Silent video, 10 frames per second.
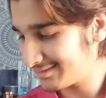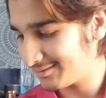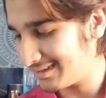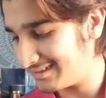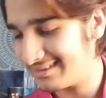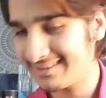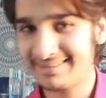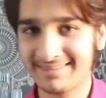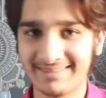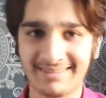Crazy.
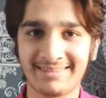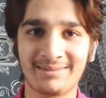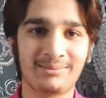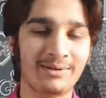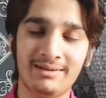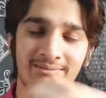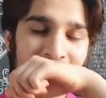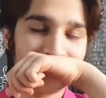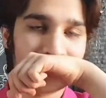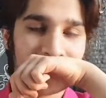But
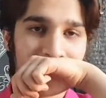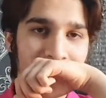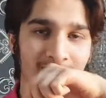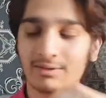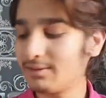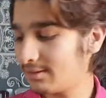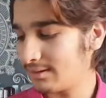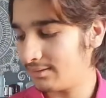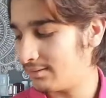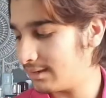
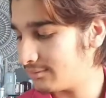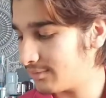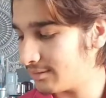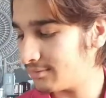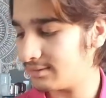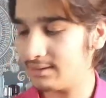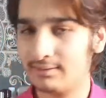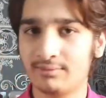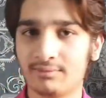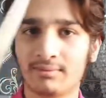this fragrance
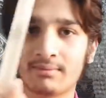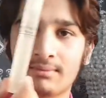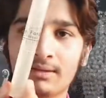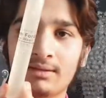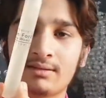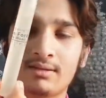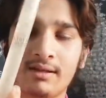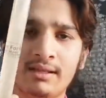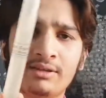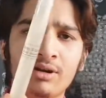is
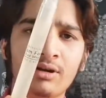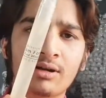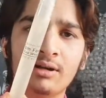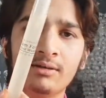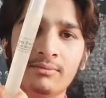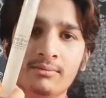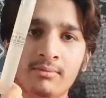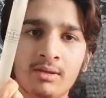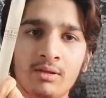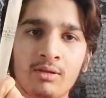slightly darker,
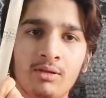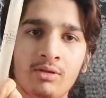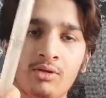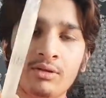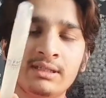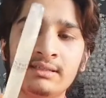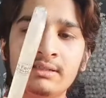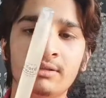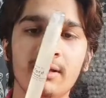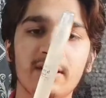not as easy
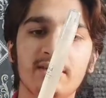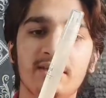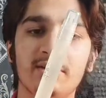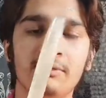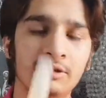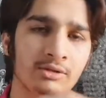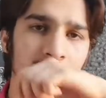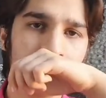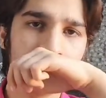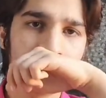to like as the
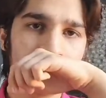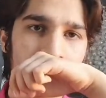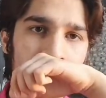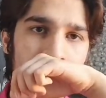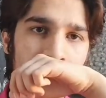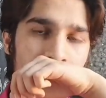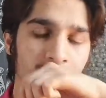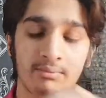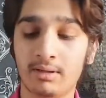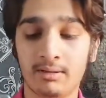original,
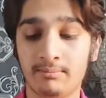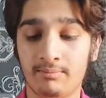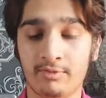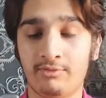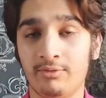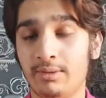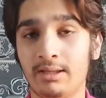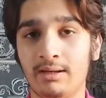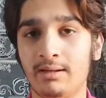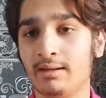but for
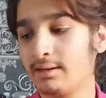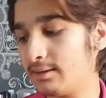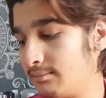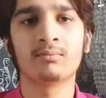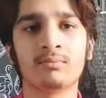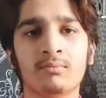me, I like it.